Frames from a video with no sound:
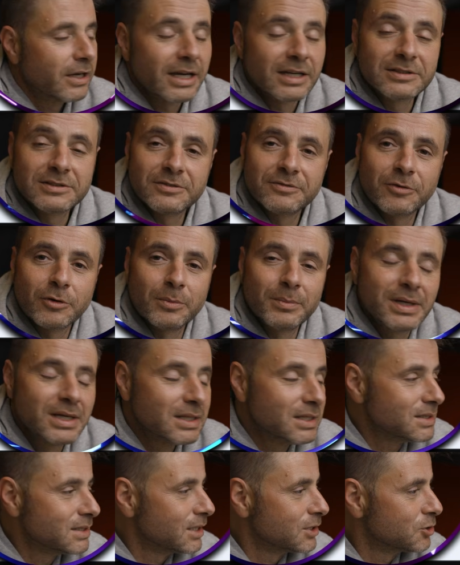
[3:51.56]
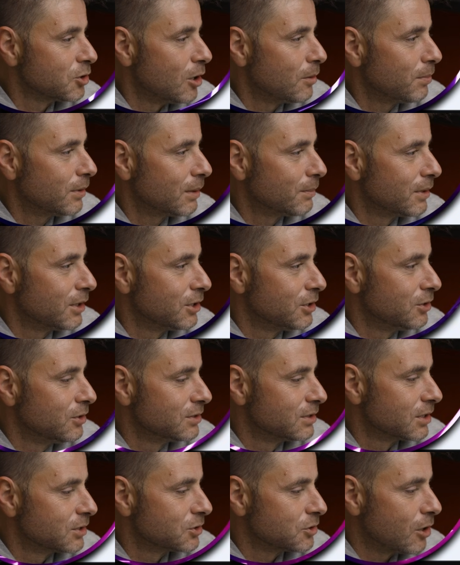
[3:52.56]
Okay, so for me in this example, I'm going to
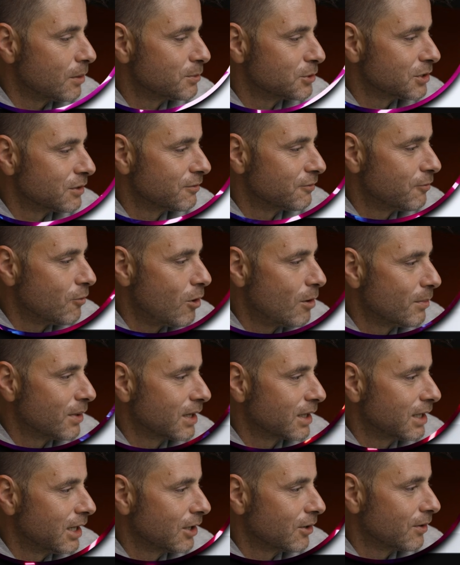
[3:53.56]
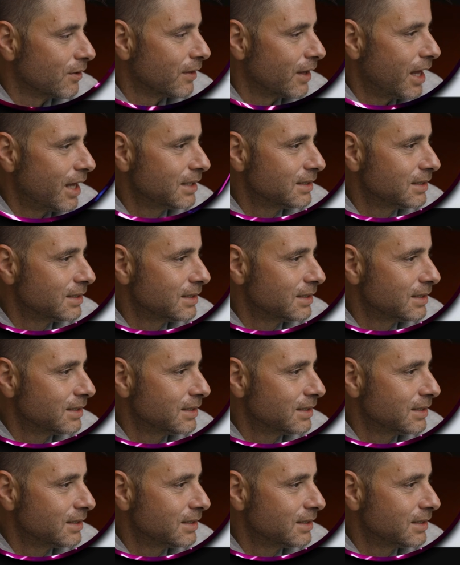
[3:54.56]
use this option 4. I'm going to click on